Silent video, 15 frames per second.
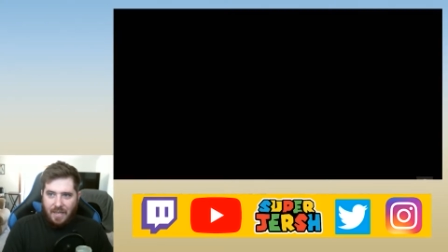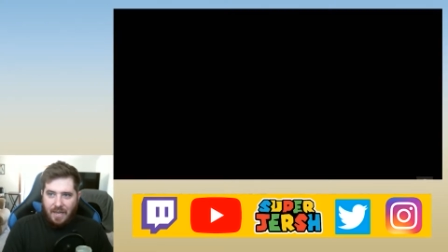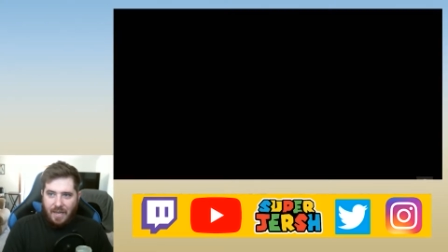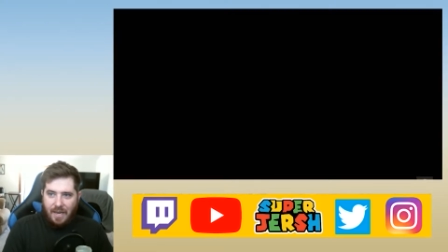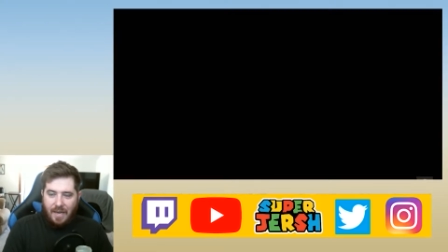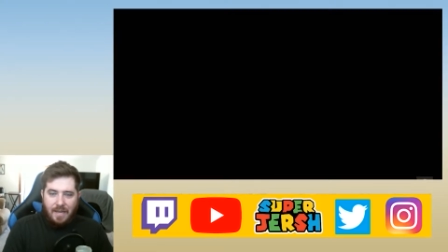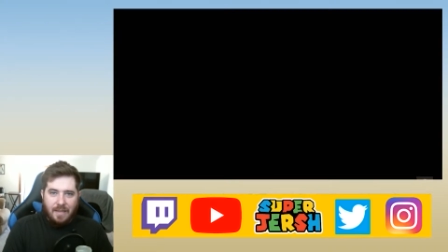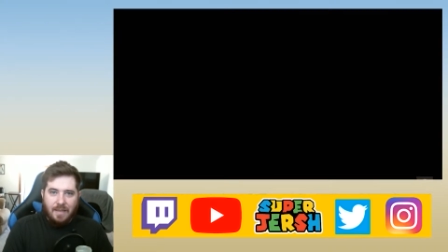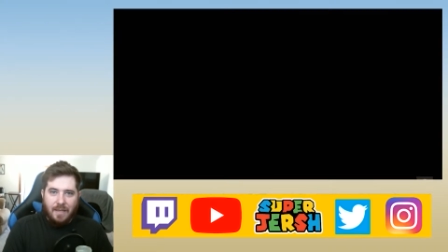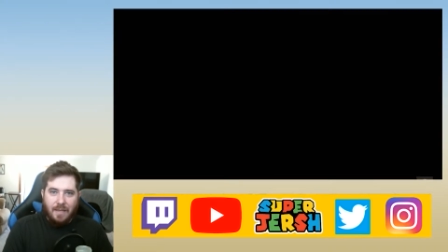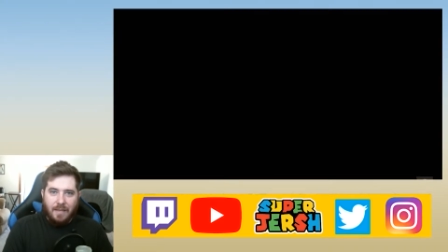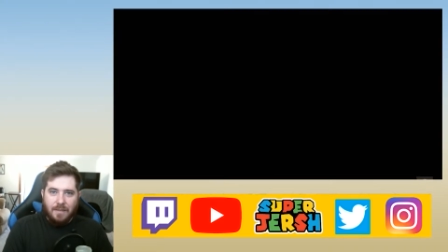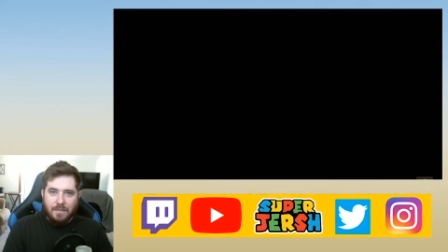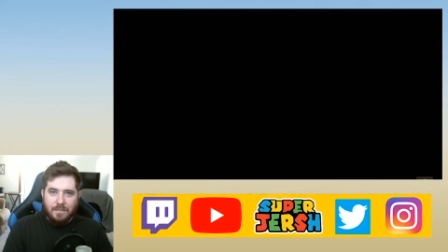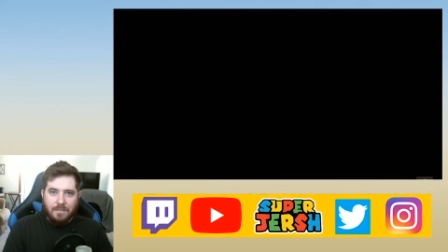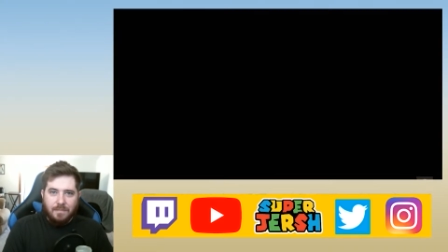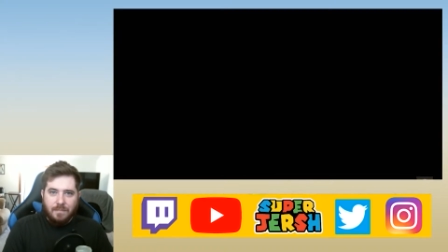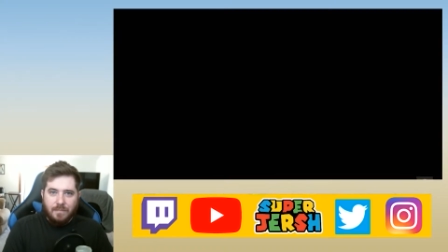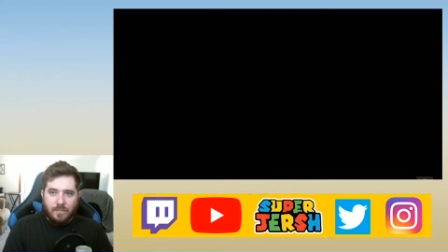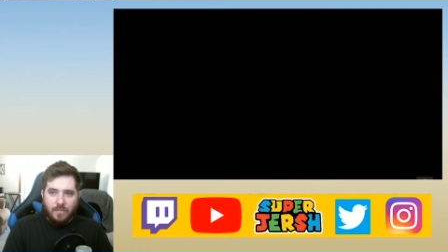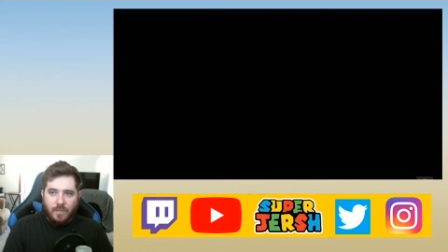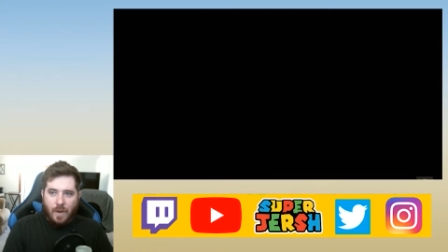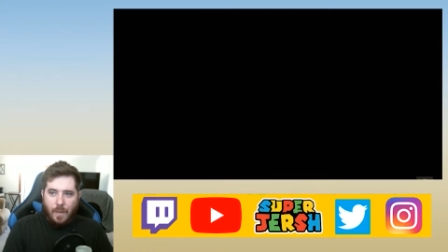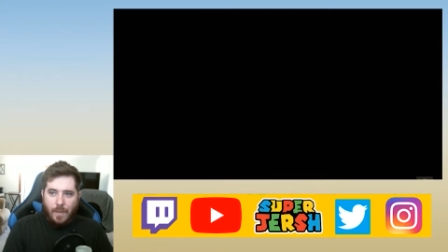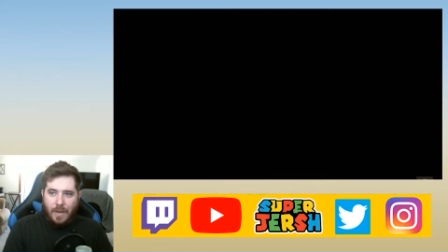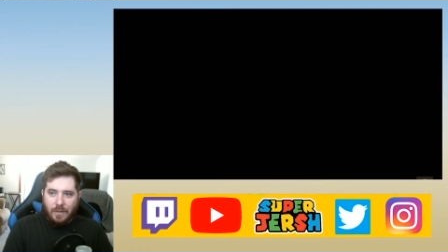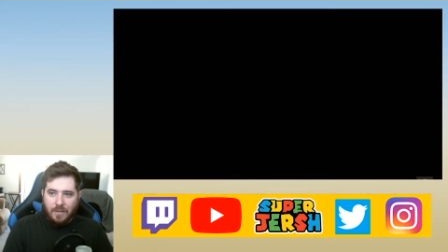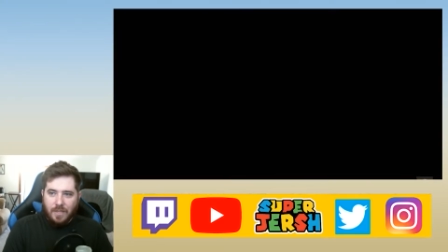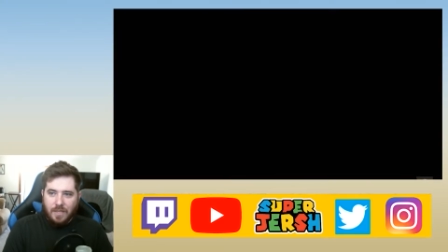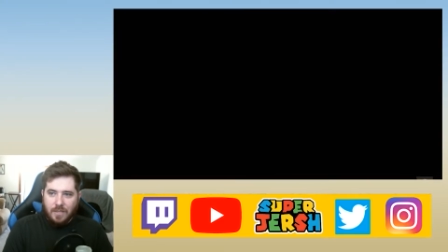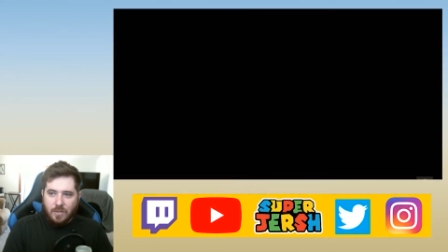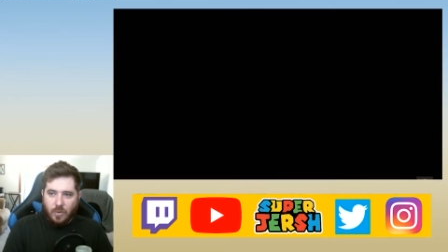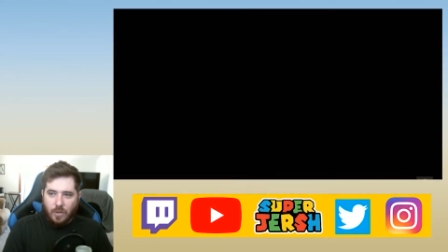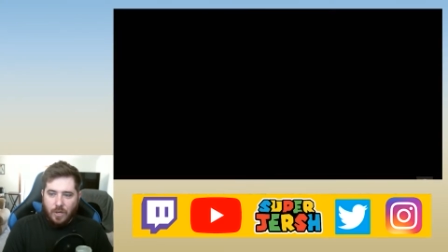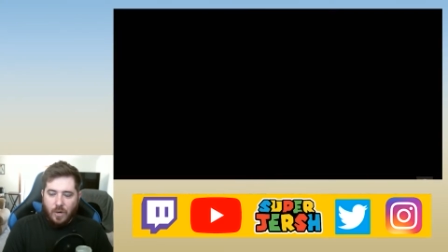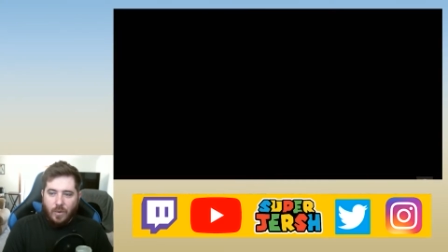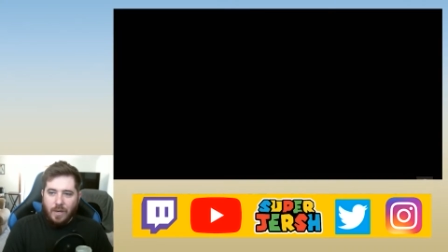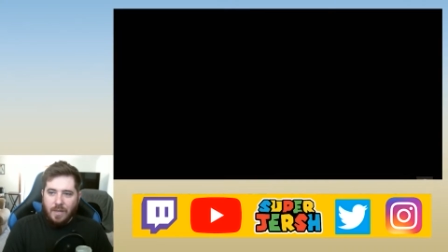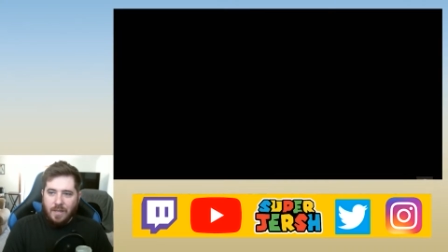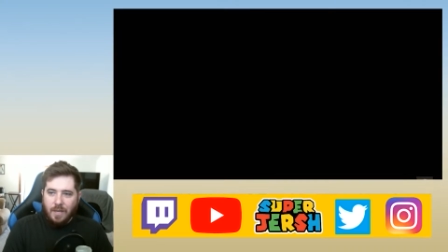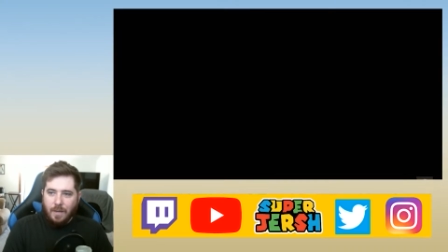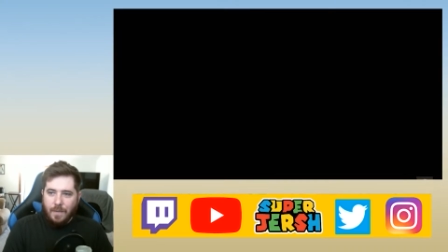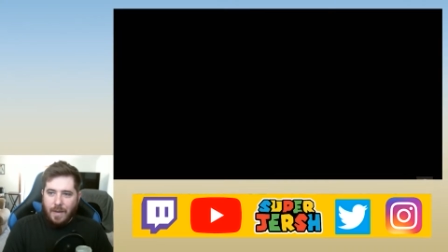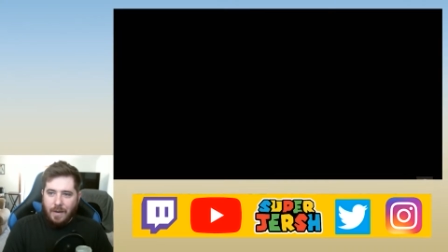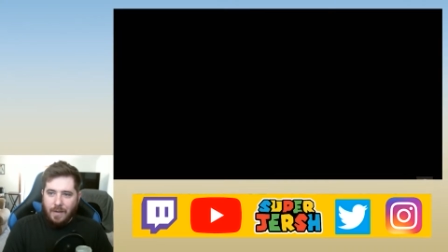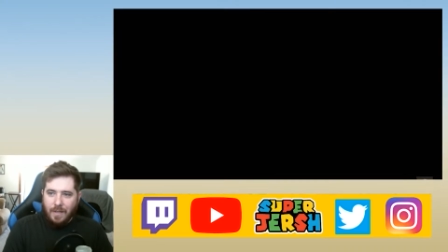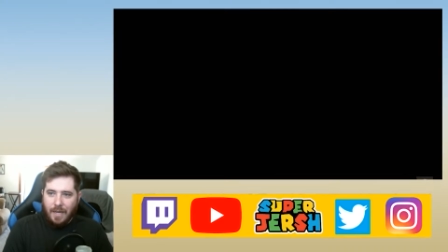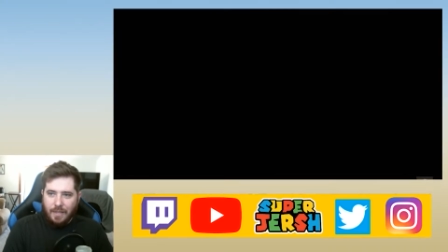anything about this or know anything about it.